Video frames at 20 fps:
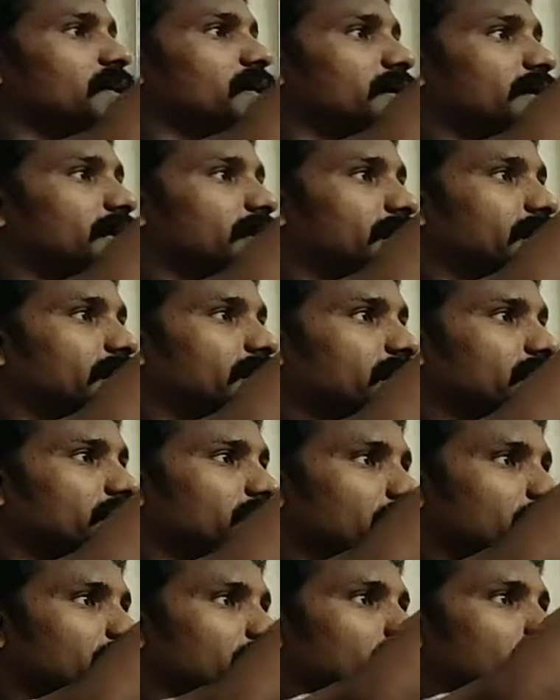here.
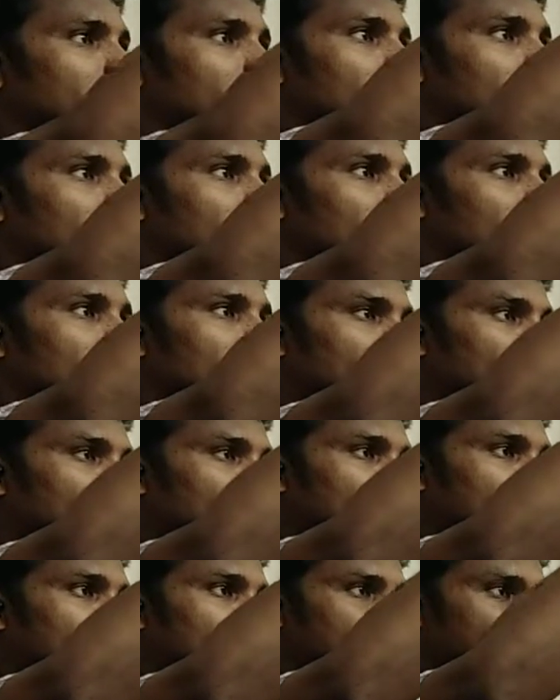In
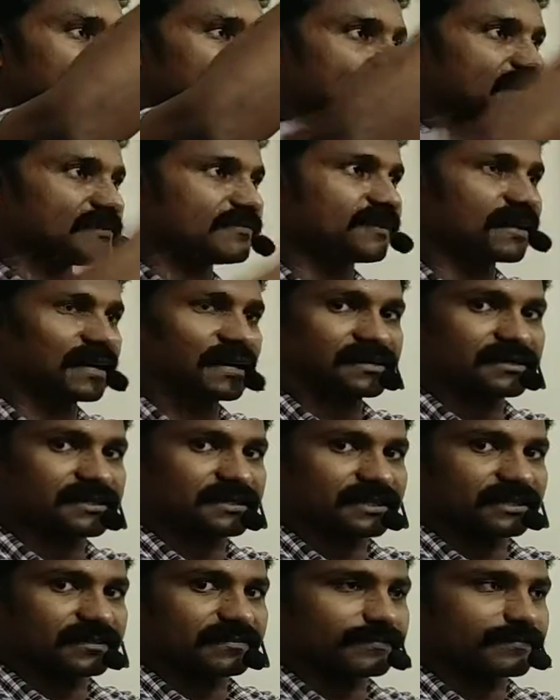first second some
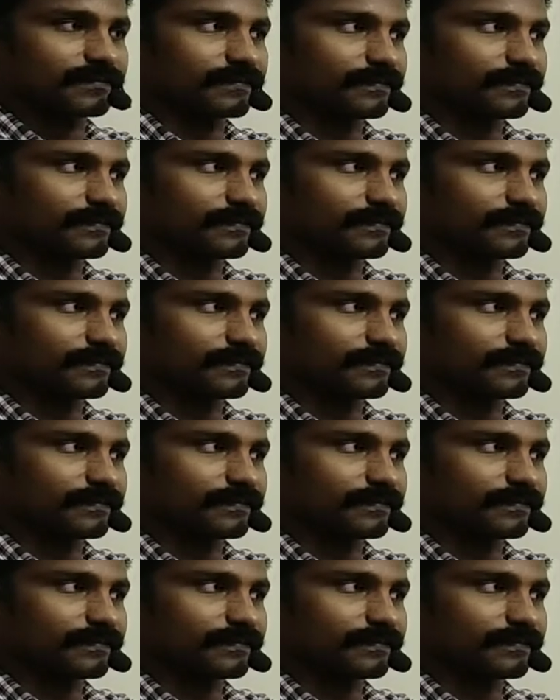velocity,